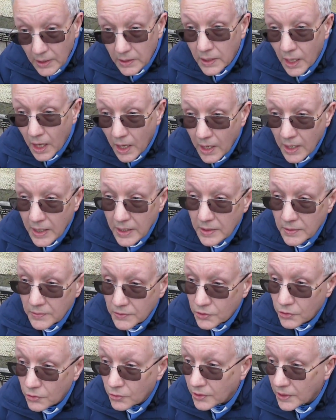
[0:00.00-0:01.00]

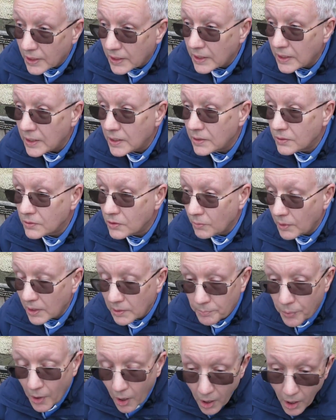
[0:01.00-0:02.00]
lives to Thee, to be
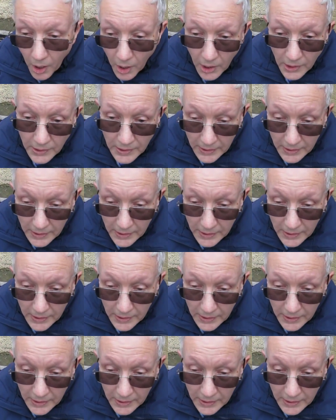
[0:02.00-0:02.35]
born